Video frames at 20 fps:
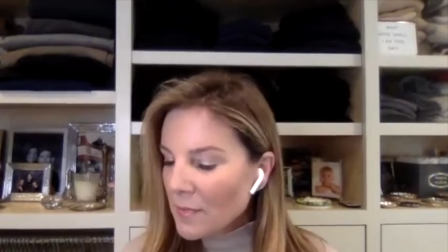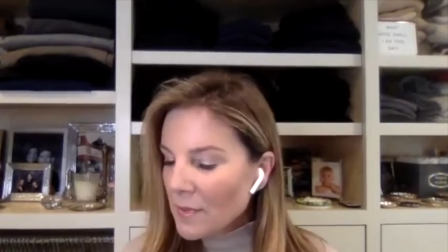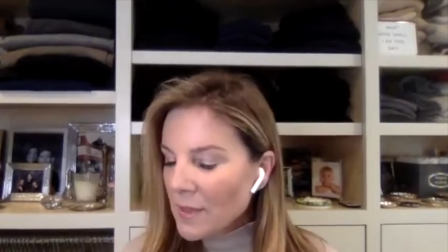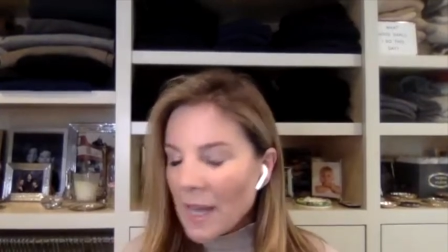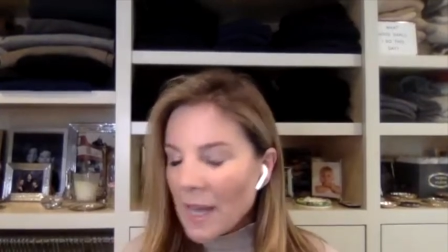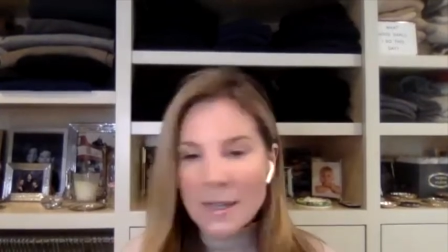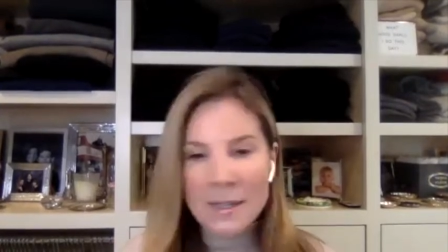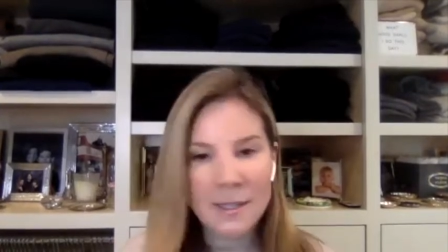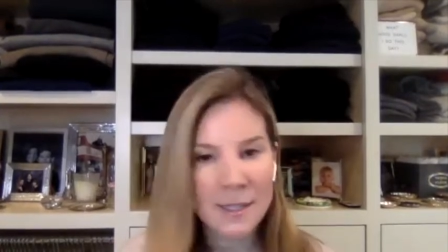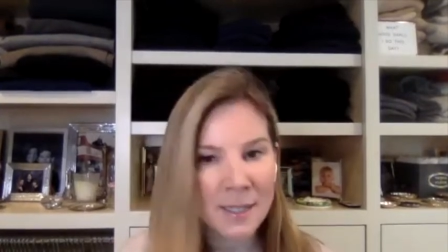
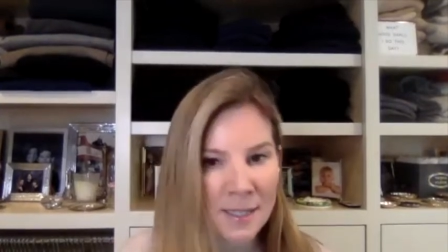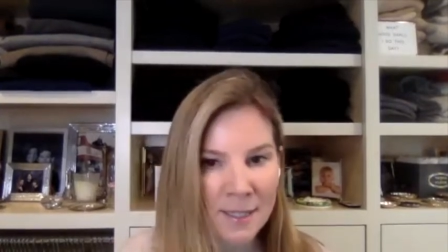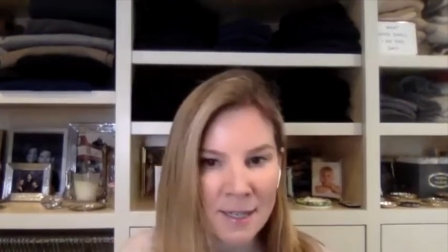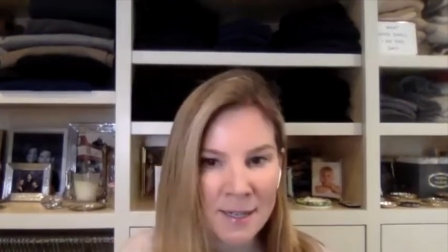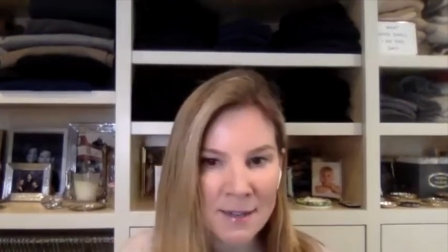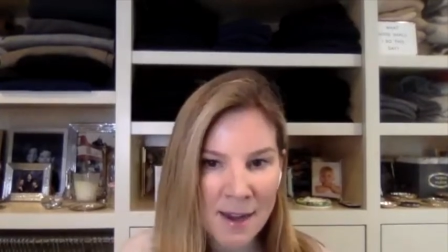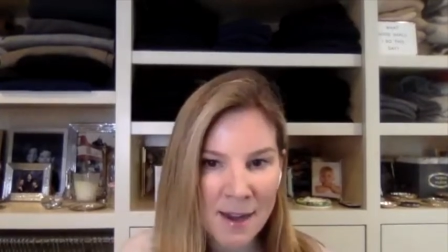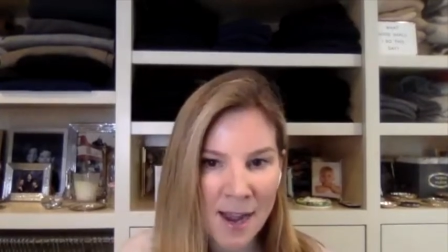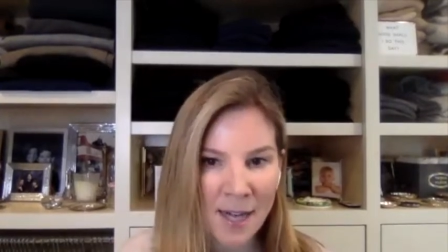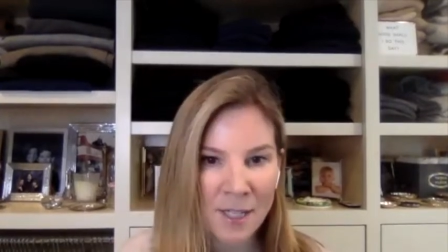that
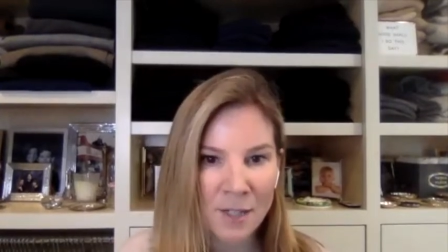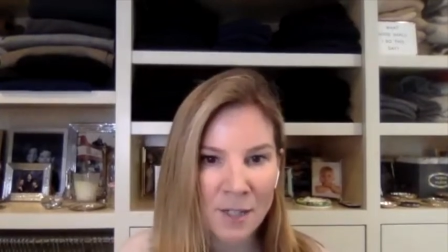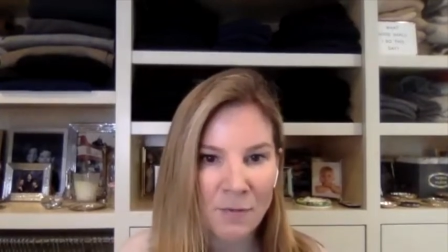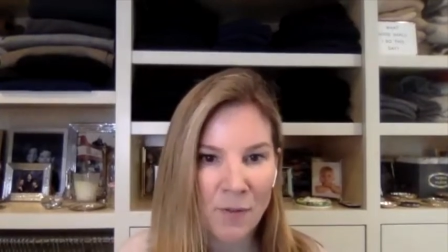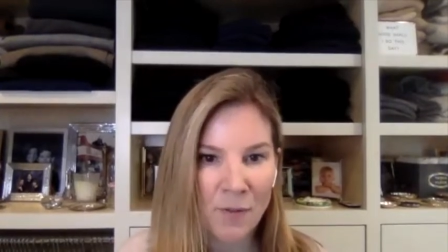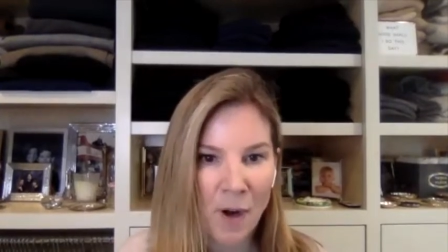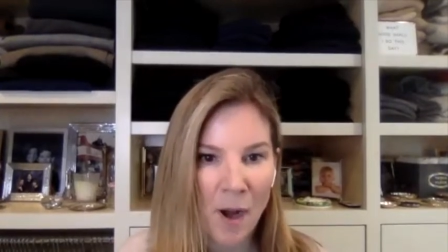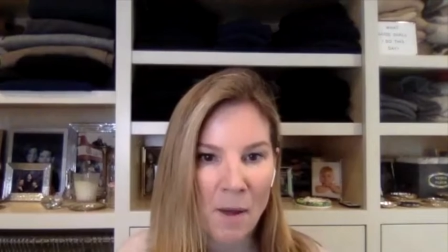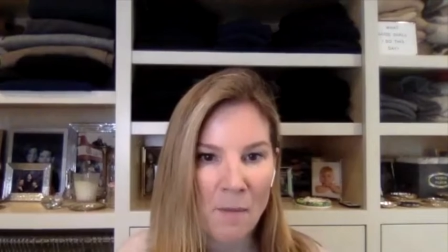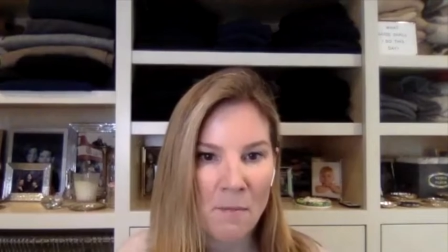disconnect
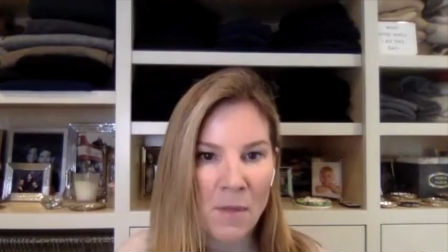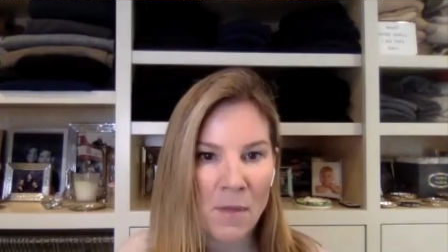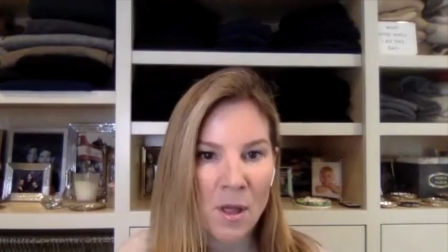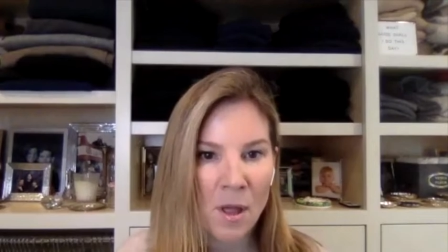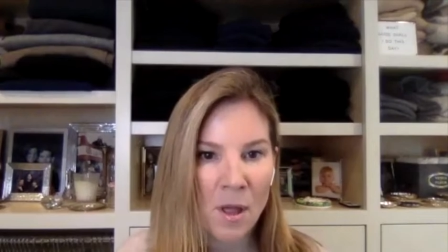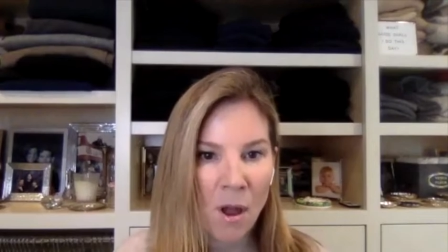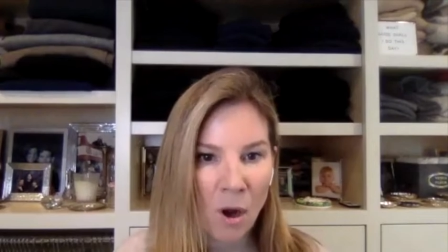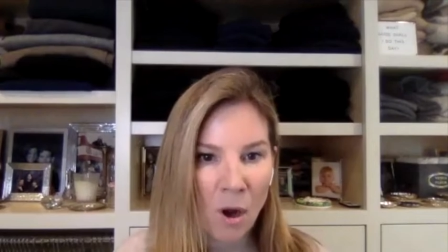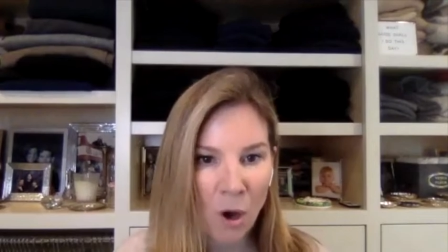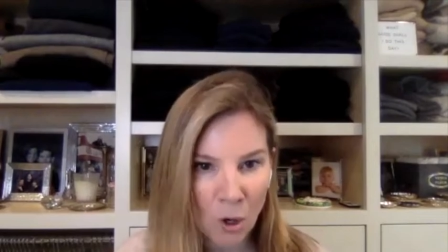from
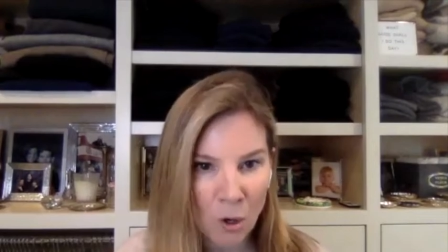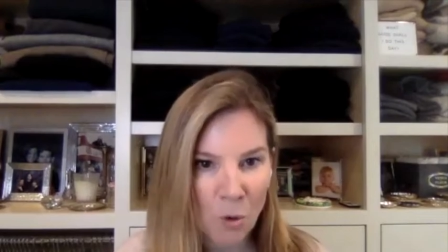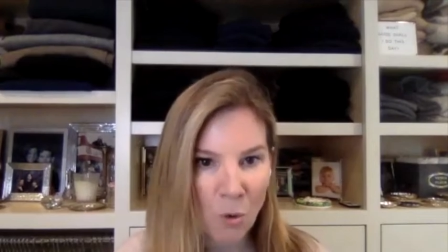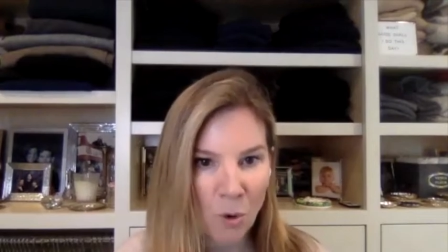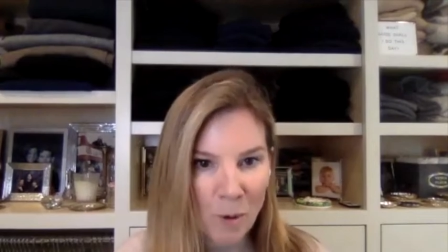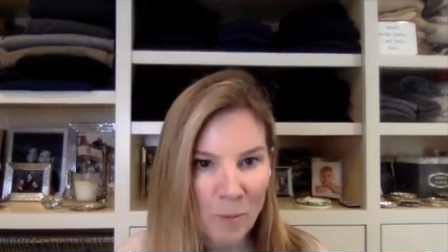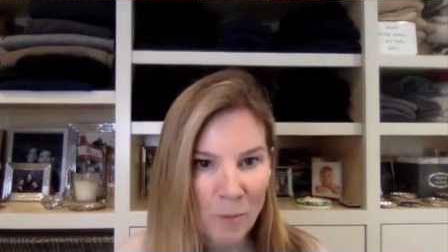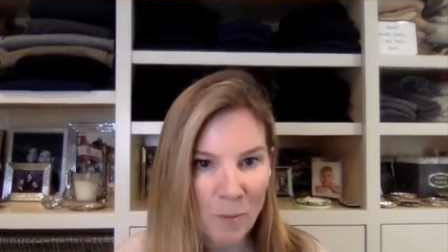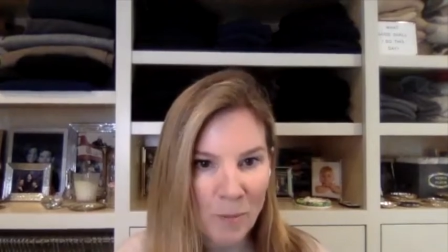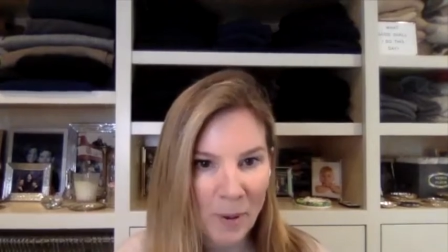our
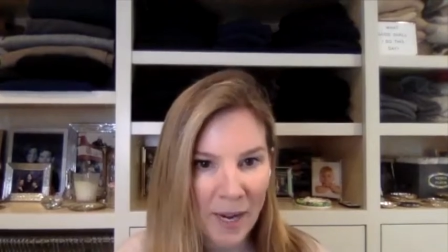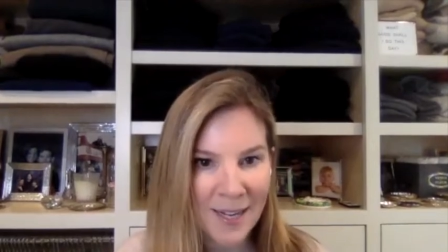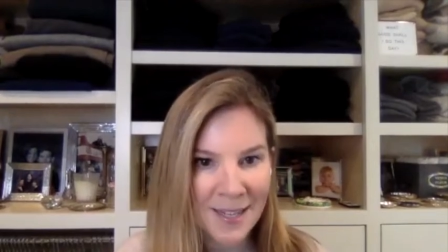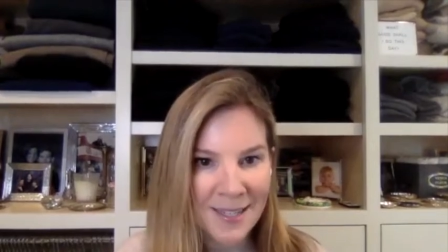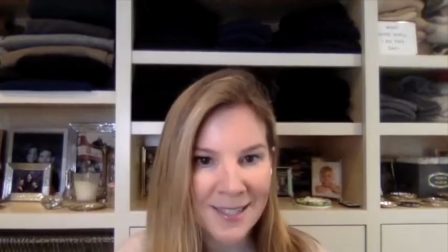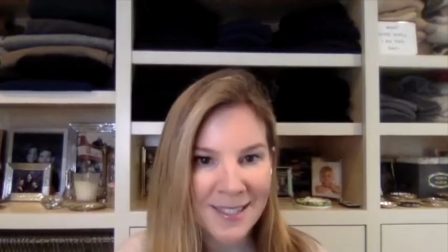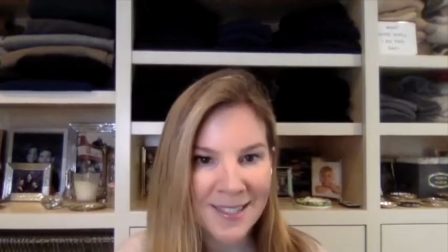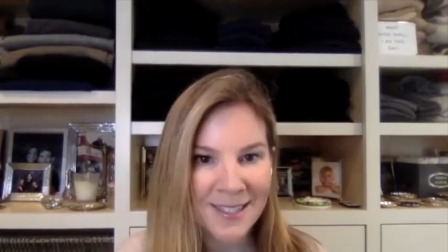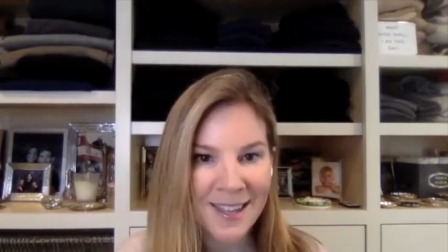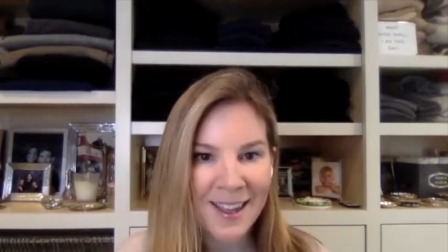core
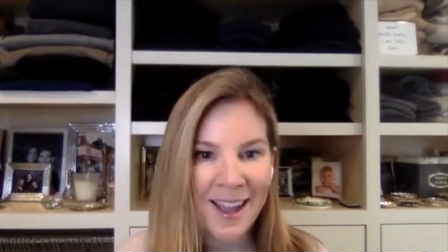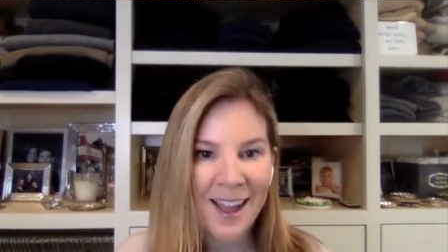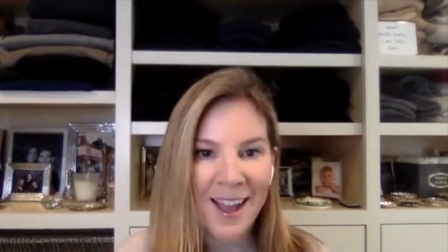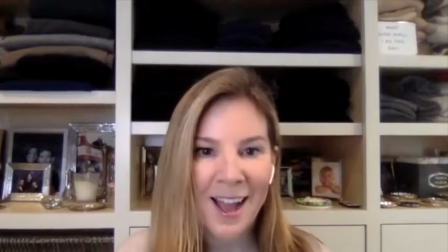base.